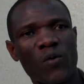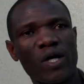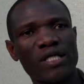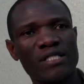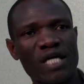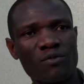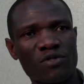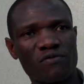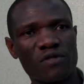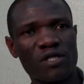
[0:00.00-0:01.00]
Well, in terms
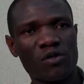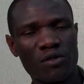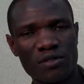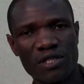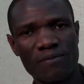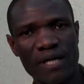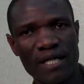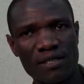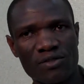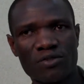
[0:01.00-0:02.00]
of the goals and
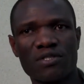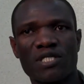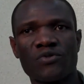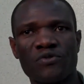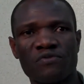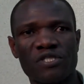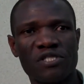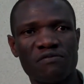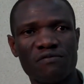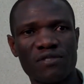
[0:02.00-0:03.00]
milestones that we've
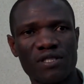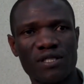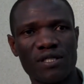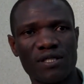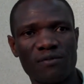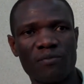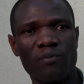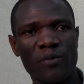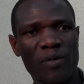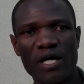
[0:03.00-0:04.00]
achieved,
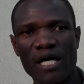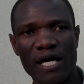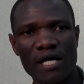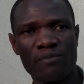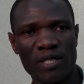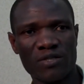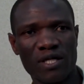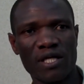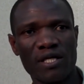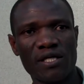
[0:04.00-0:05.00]
I
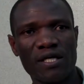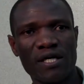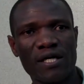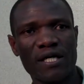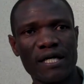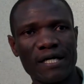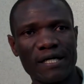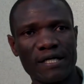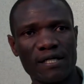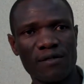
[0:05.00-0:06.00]
personally
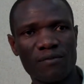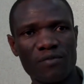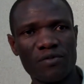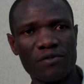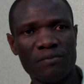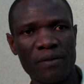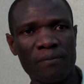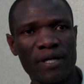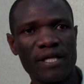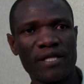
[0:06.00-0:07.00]

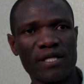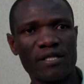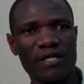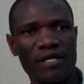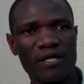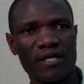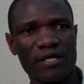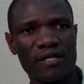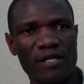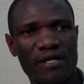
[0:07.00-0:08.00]
remember the
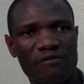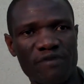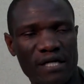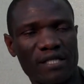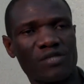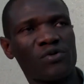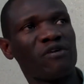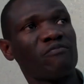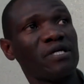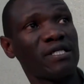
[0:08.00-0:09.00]
fact that we
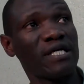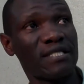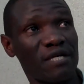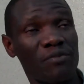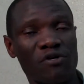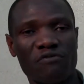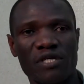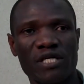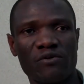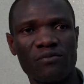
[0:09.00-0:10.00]
have been the SME of
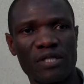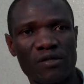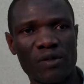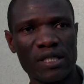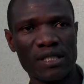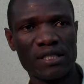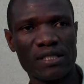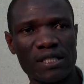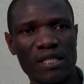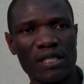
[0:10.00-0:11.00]
the Year. We've been awarded
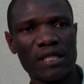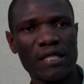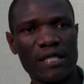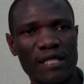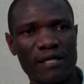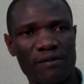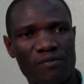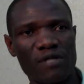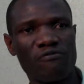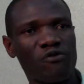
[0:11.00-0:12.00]

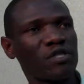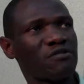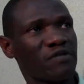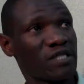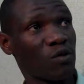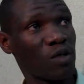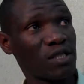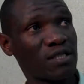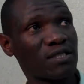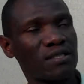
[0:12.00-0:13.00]
4 different
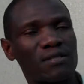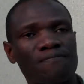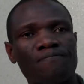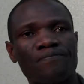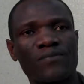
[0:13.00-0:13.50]
awards